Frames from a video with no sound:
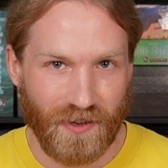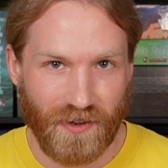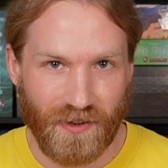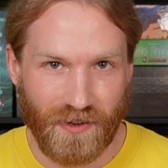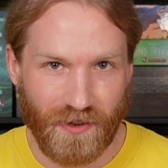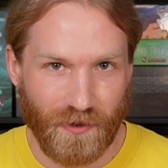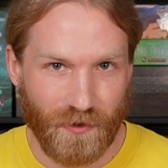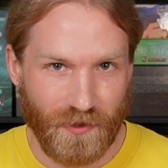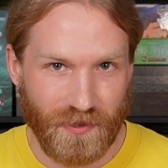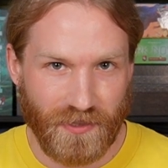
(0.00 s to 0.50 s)

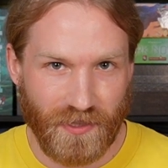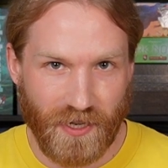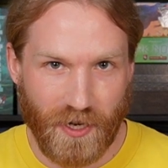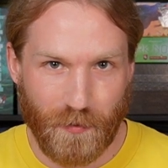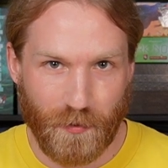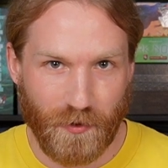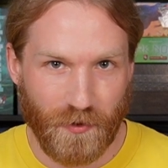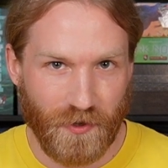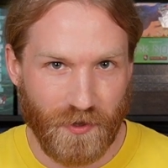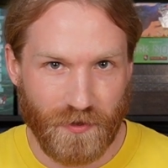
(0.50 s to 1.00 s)
always a
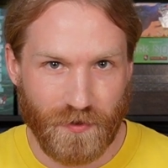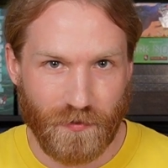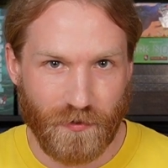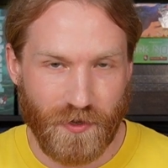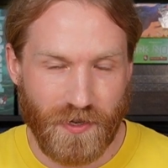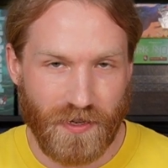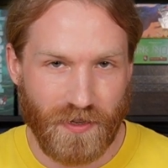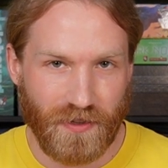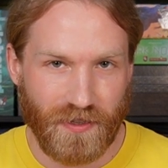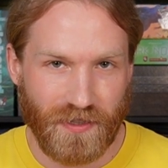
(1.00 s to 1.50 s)
couple of those
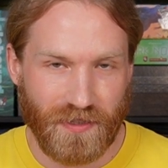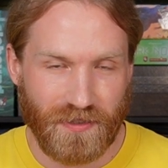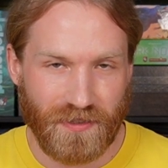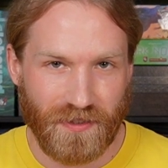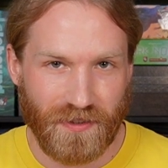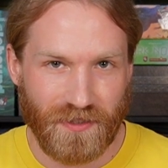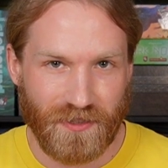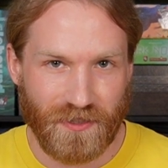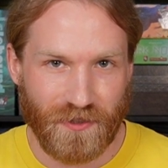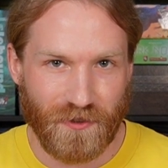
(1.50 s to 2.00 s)
free clicks
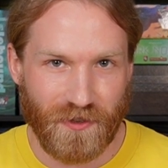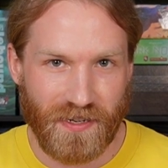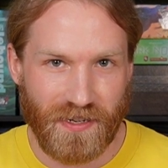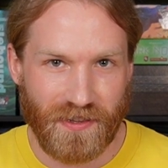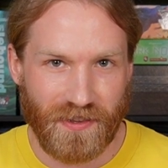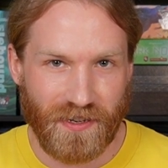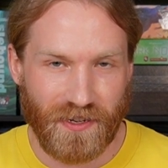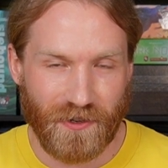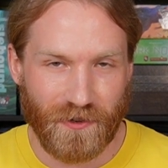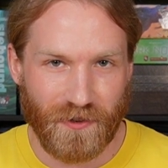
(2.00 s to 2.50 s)
on the
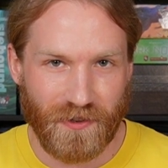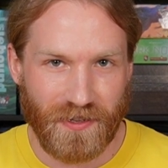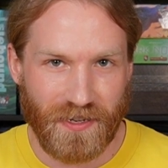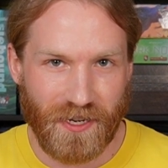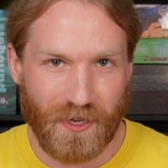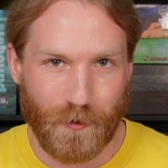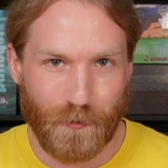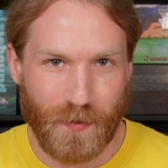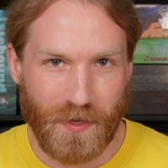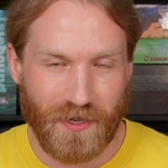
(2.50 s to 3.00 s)
screen there really
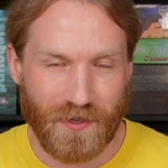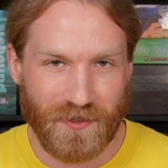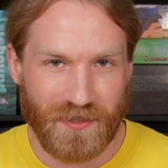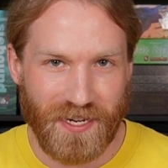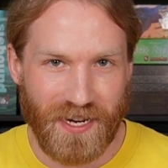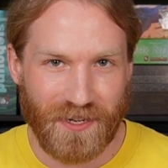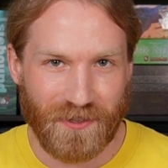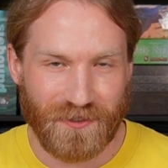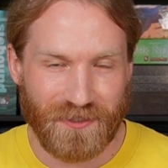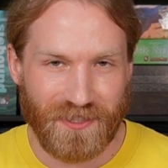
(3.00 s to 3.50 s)
help out
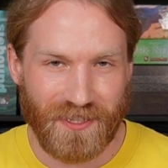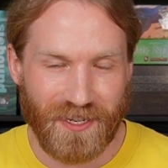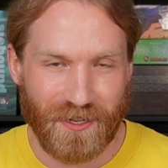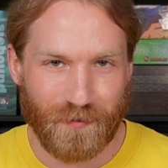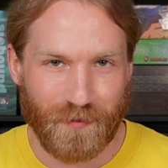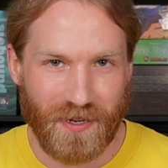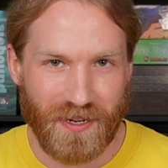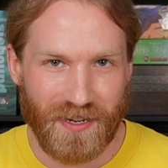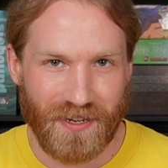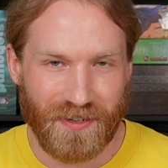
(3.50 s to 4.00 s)
channels like
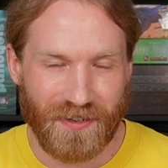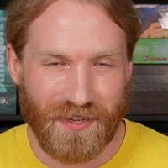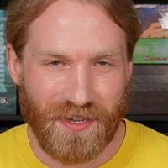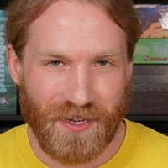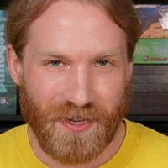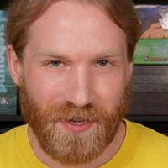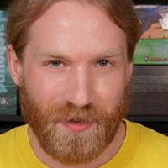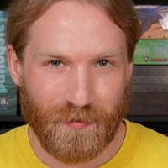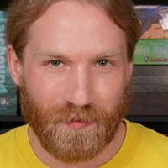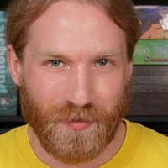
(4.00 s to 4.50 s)
mine.
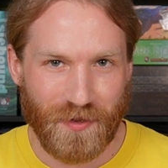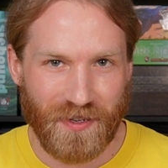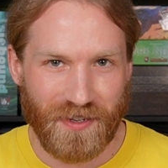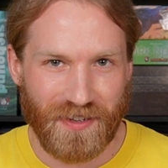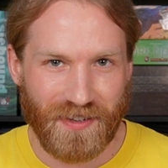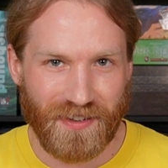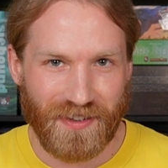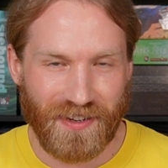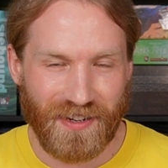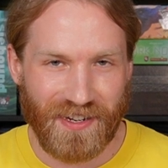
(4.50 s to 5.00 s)

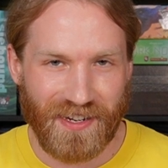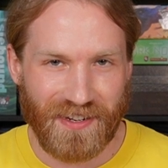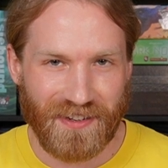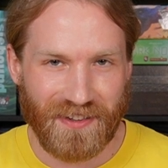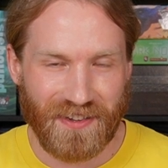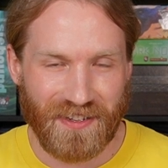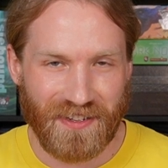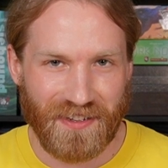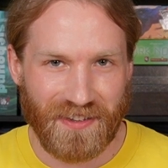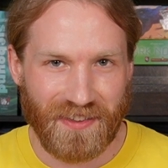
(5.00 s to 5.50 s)
But at any
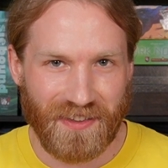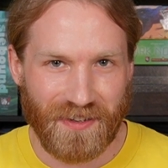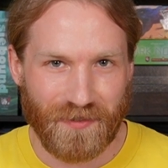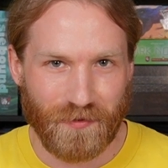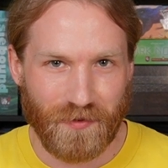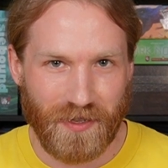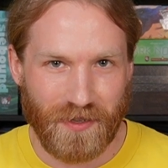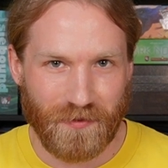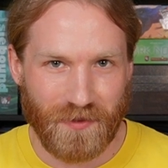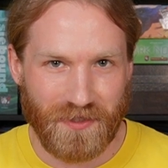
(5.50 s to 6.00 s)
length,
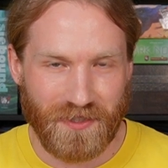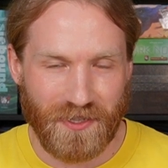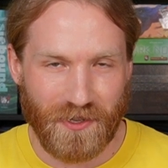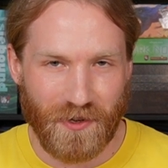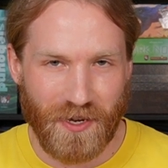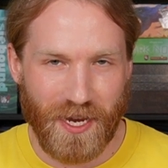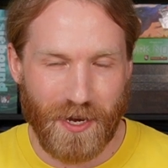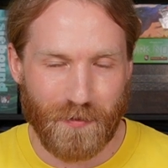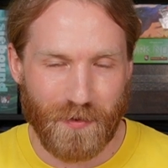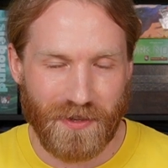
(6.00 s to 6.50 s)
I'm just so
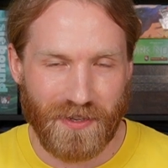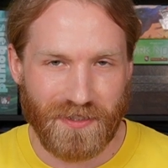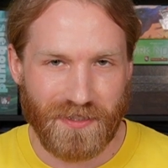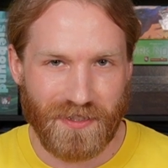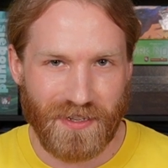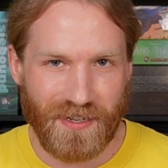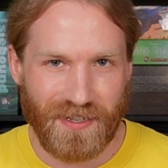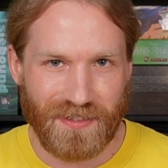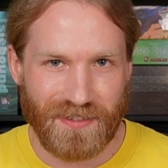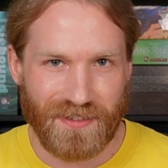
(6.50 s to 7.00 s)
happy that
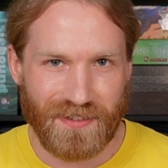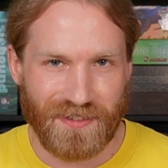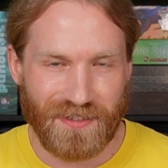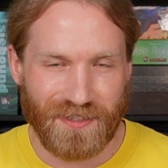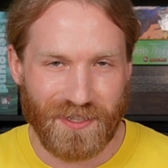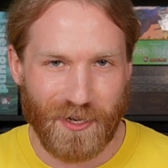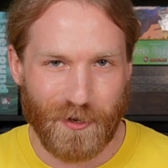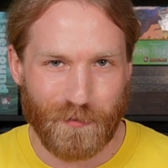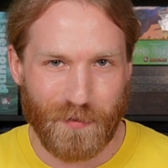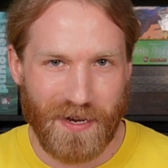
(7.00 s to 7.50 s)
you guys
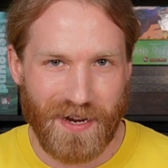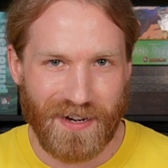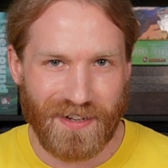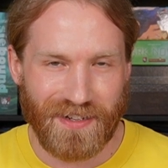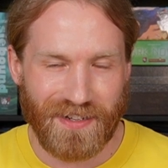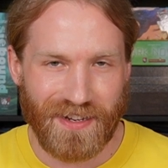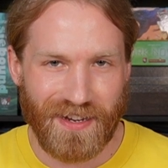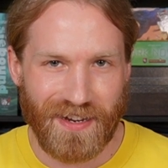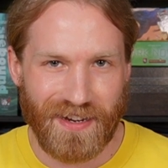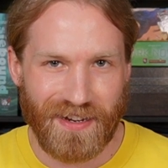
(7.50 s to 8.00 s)
stopped by
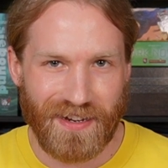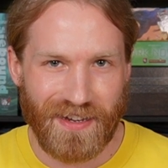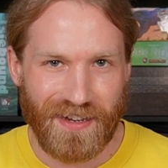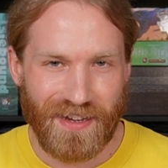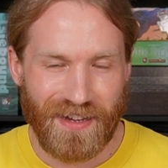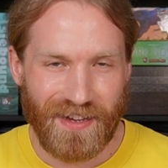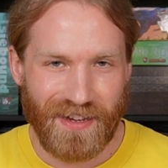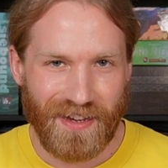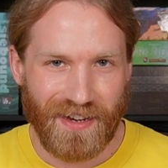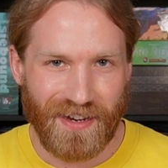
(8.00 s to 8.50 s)
today,
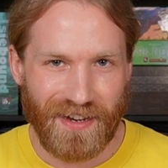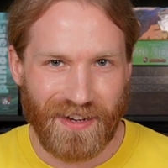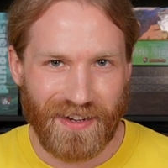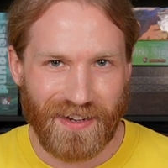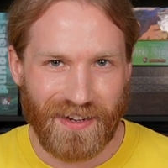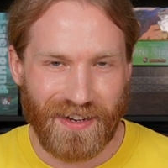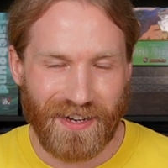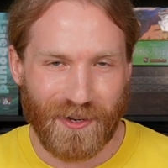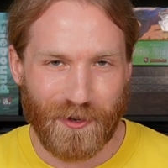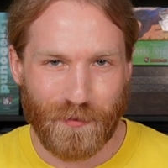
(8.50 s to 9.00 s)

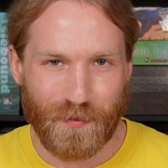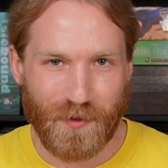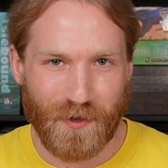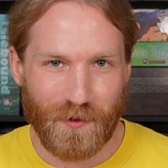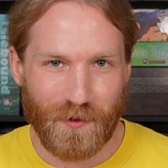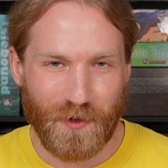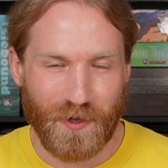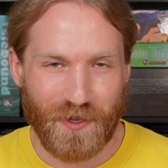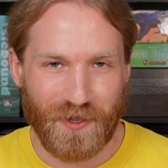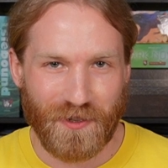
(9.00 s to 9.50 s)
and I hope
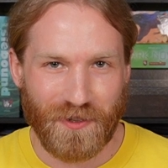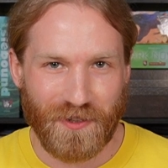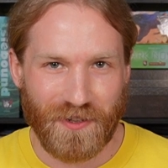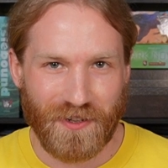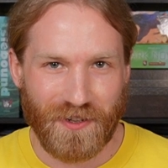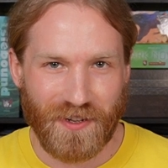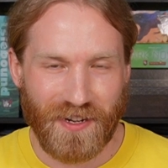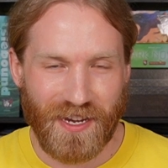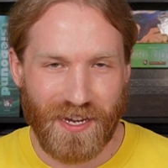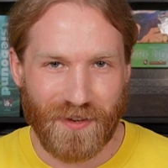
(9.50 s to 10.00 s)
all
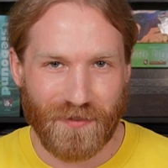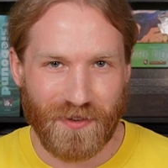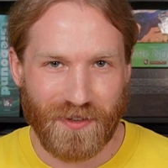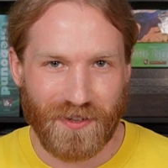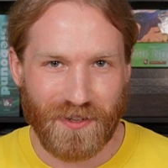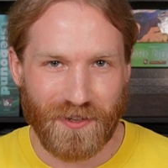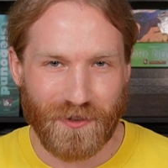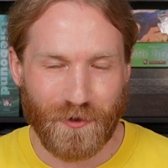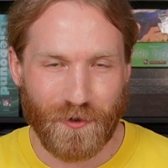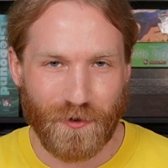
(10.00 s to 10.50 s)
are having
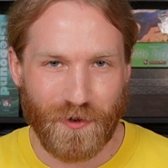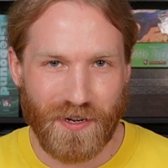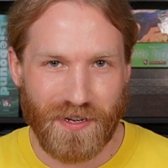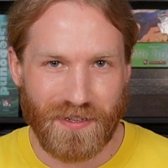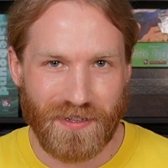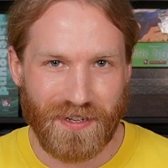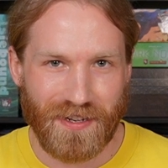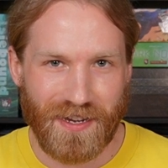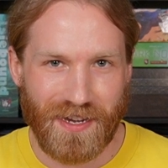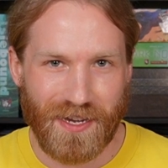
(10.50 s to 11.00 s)
a
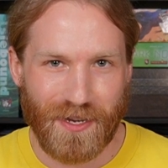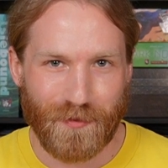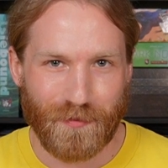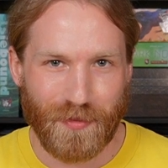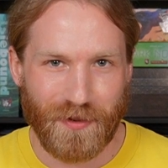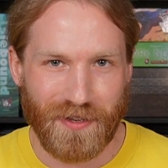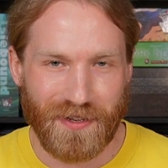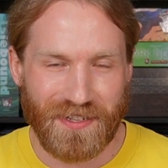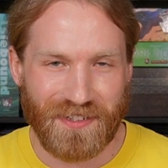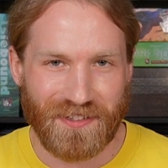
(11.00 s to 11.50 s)
great time
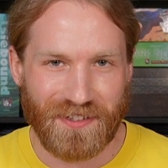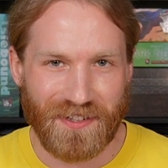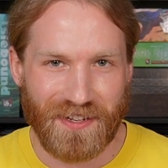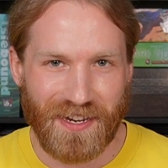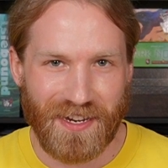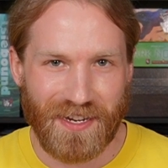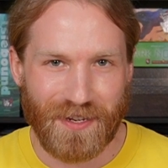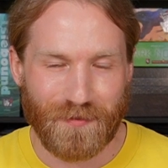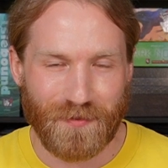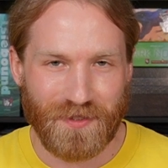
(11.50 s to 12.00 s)
playing your
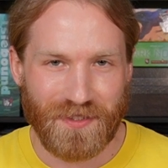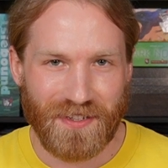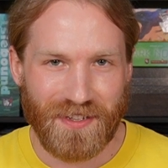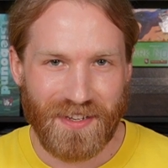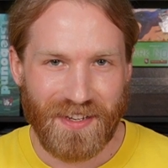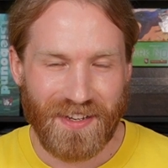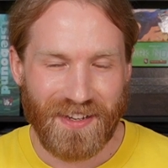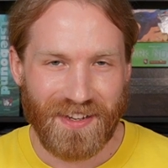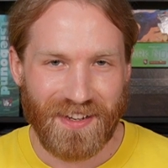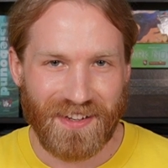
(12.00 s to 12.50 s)
games.
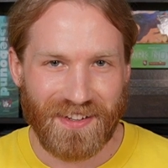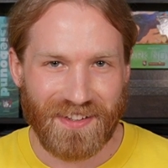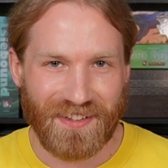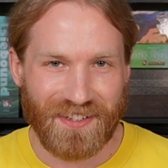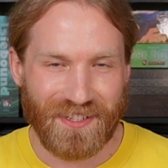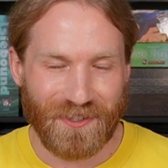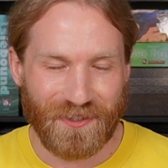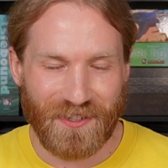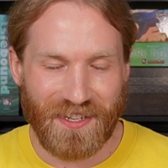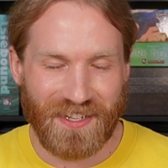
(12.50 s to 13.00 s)
And
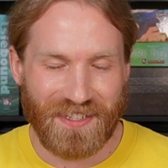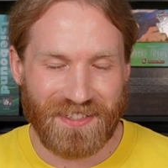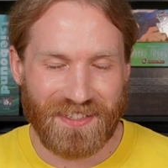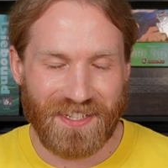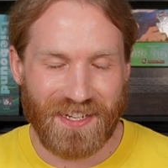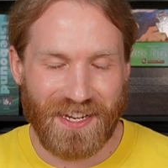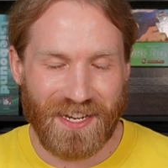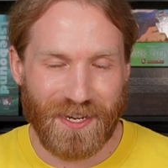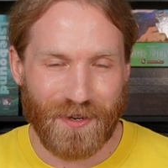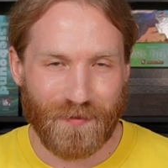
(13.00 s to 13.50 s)
until next
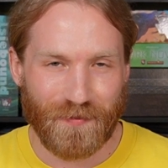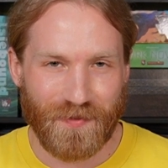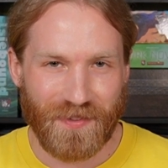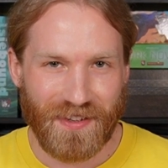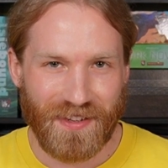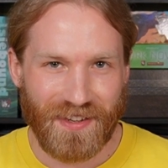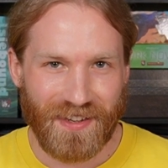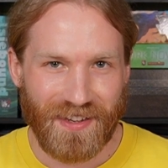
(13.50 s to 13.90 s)
time,